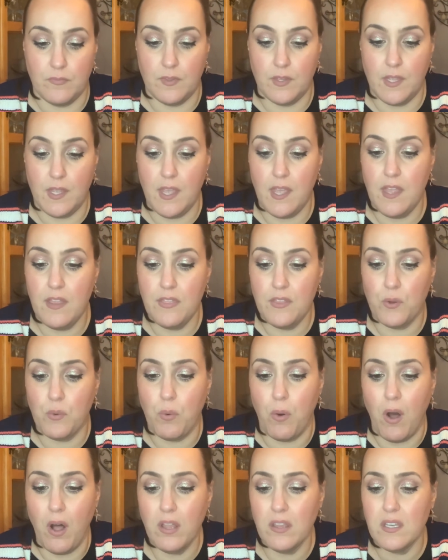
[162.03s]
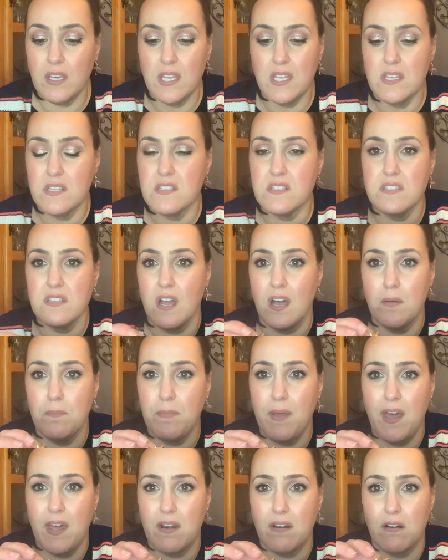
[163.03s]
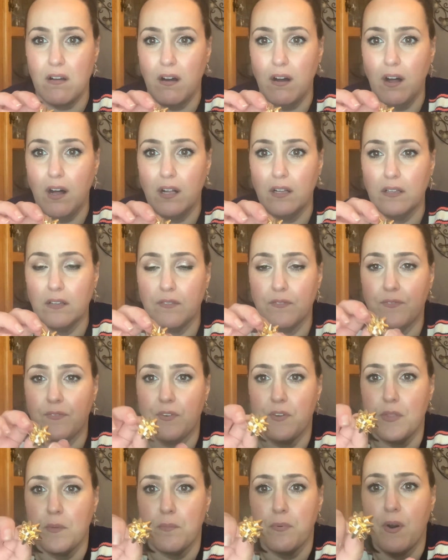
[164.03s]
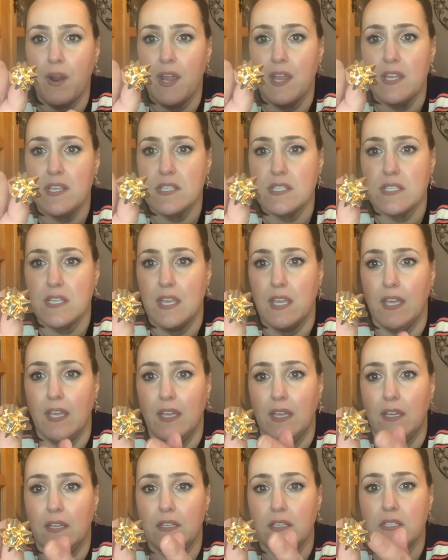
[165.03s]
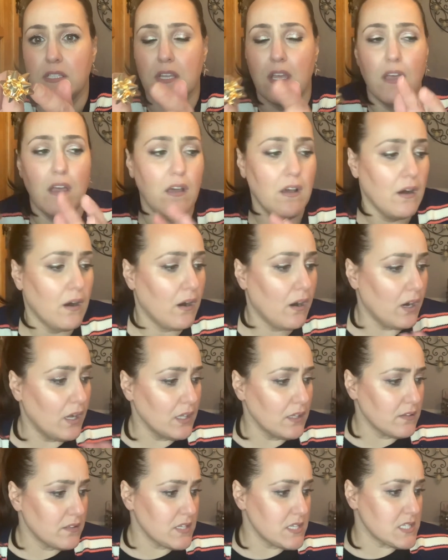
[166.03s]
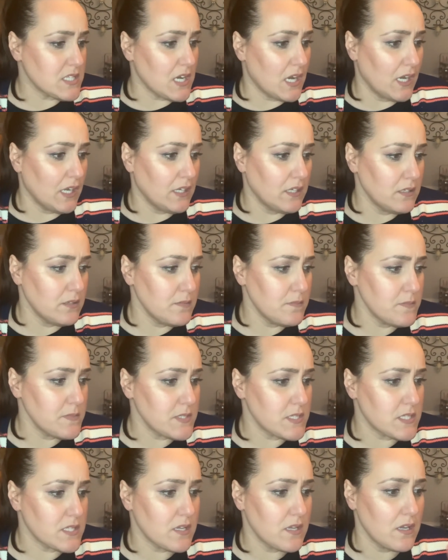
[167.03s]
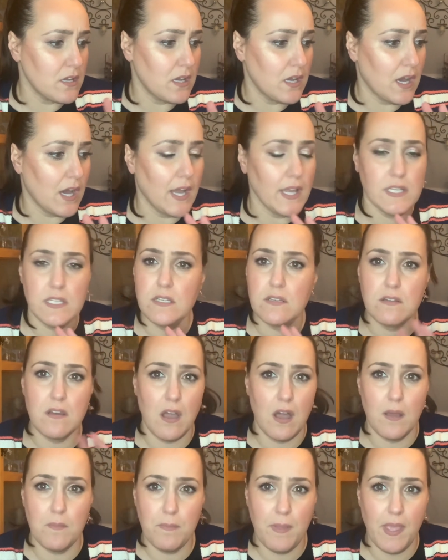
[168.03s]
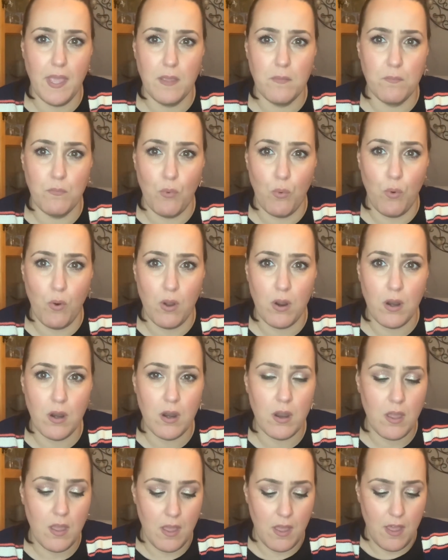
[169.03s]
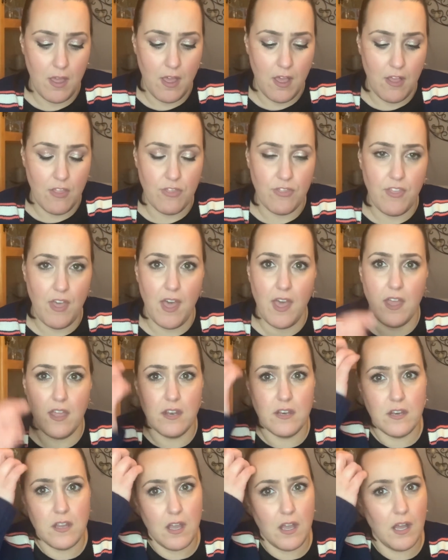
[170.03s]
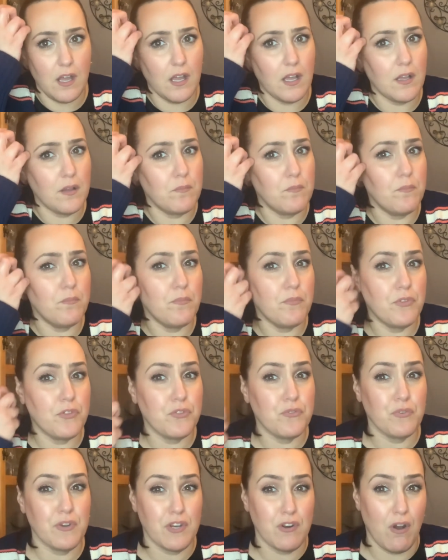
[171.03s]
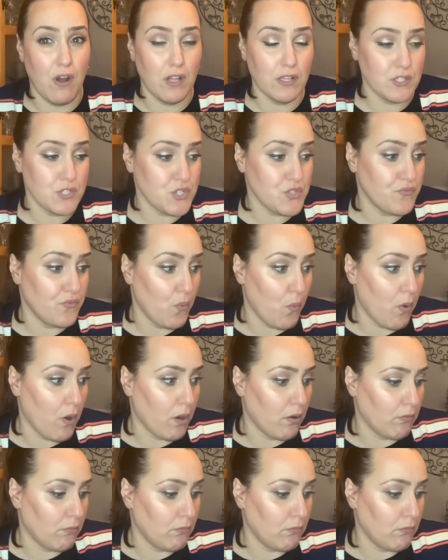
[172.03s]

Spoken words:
And the quality is not bad at all for the price. And all of these items, I did not pay more than $3 for.